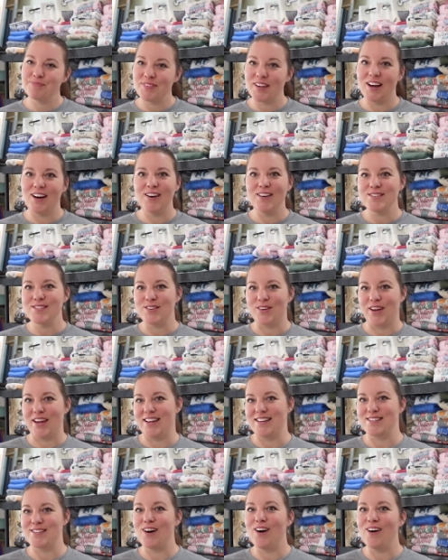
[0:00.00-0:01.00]
I also
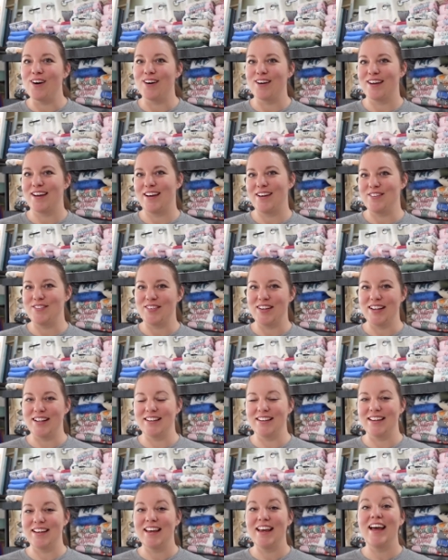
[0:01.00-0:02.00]
can't talk,
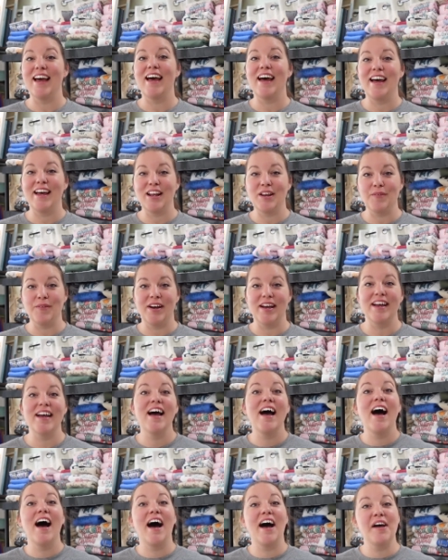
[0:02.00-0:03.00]
evidently. Anyway,
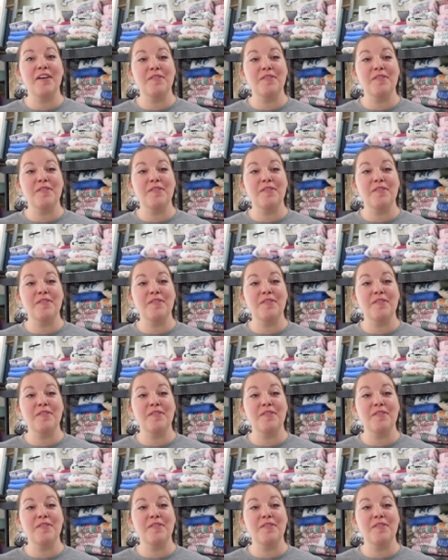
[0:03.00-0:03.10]
I